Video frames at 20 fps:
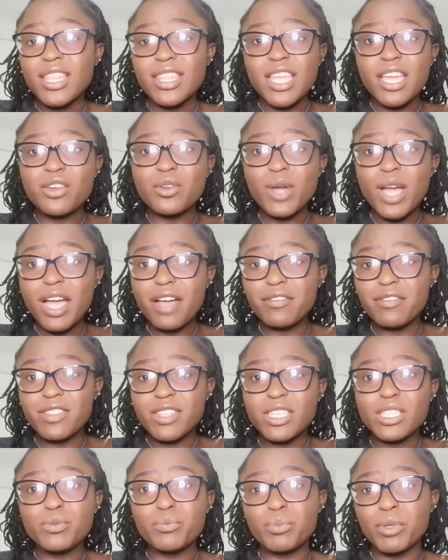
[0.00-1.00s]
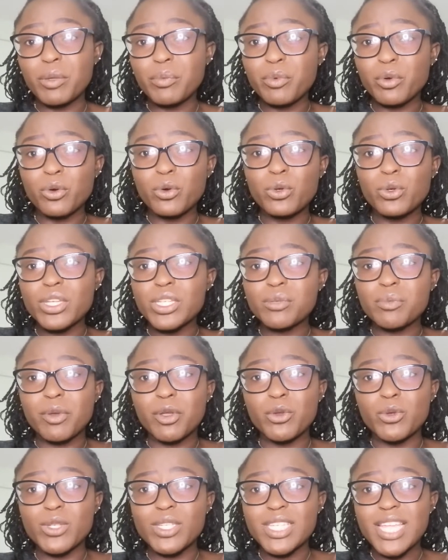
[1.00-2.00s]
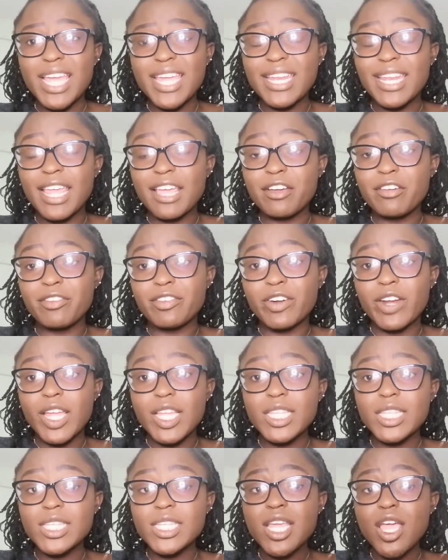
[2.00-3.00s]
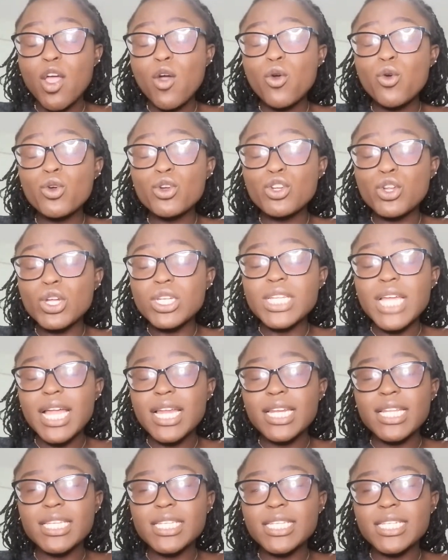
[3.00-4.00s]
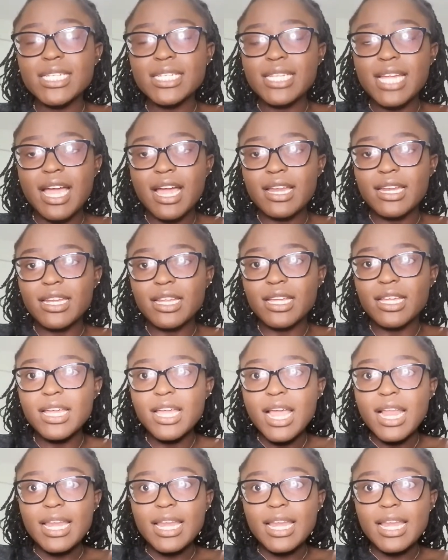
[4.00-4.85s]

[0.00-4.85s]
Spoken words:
Then you have these people always by your side, like friends, who don't understand.